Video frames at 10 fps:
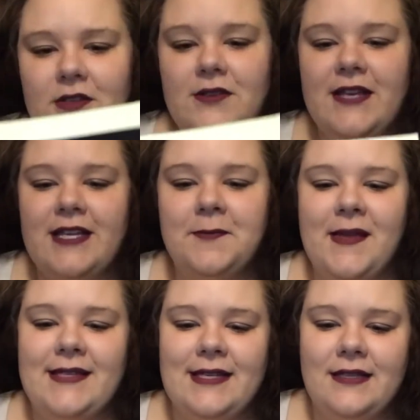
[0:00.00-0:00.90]
Also takes
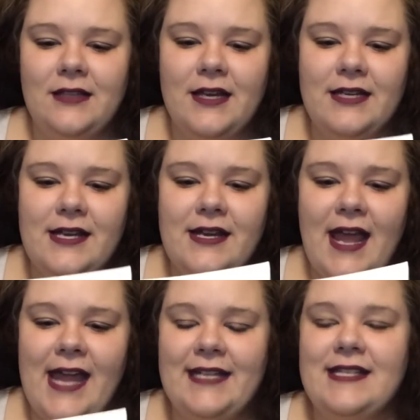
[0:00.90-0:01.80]
place in London
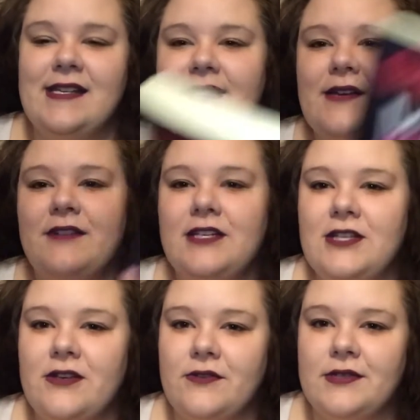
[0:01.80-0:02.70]

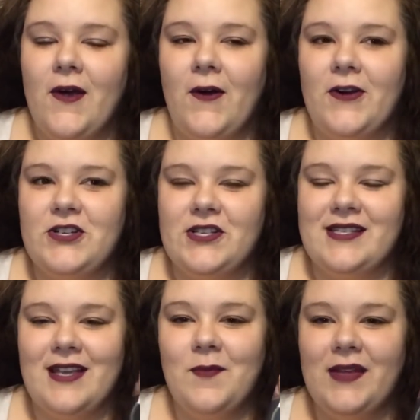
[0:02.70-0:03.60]
1872 or
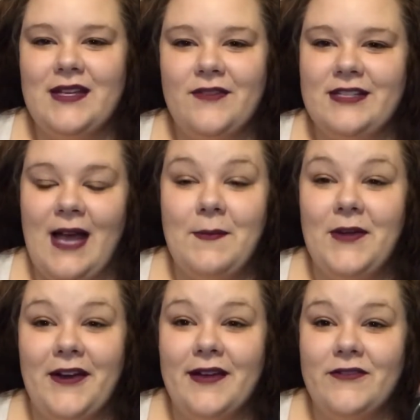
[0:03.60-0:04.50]
just complete different time
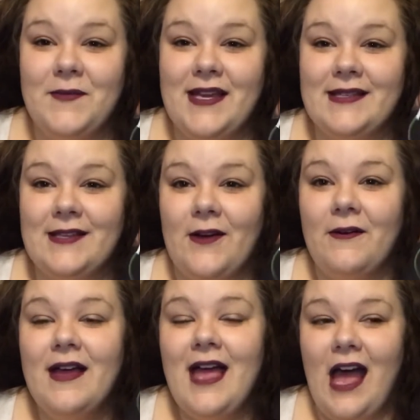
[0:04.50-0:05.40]
period for me
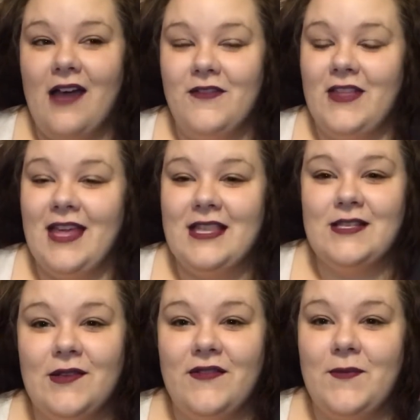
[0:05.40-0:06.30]
so I feel like
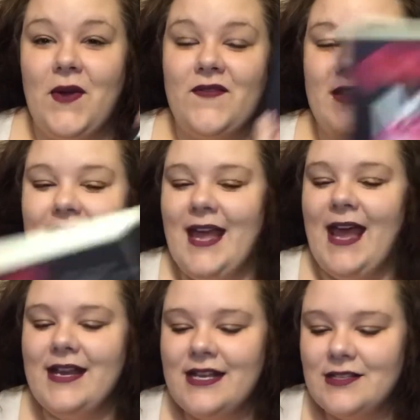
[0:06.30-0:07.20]
will fit perfectly
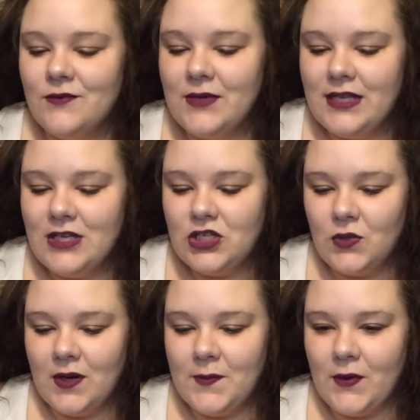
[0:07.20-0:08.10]
and it's a really
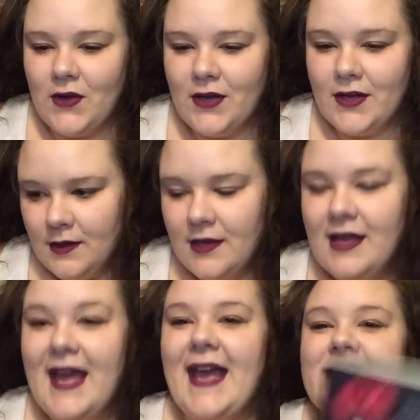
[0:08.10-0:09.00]
short book
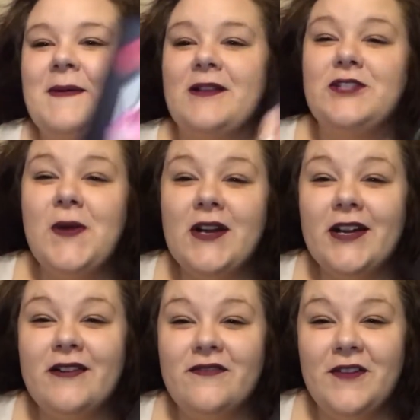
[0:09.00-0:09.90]
it's about
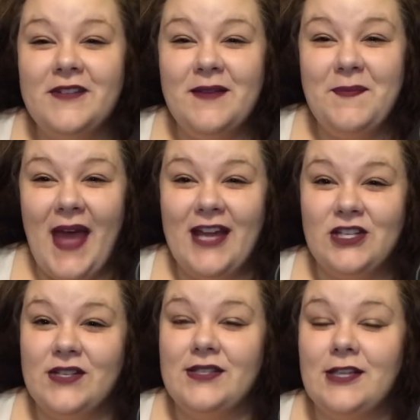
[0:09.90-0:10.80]
250
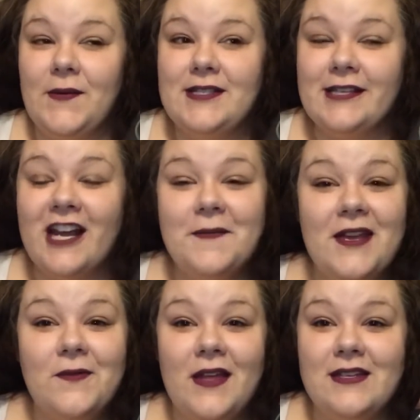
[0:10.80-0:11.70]
pages, so it's going to
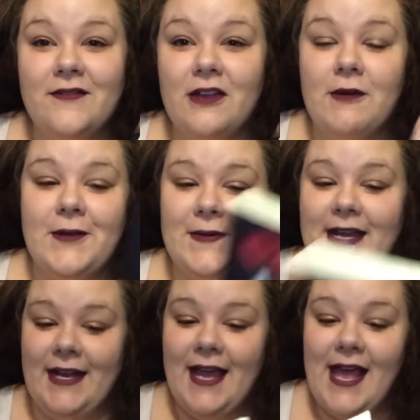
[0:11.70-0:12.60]
be a relatively quick
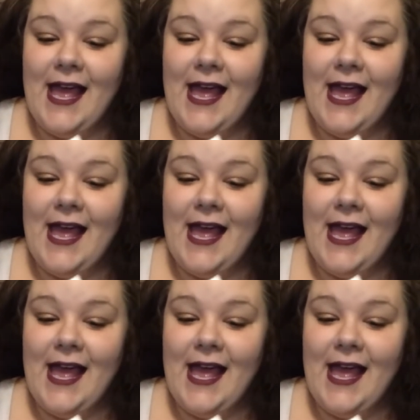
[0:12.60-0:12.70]
read.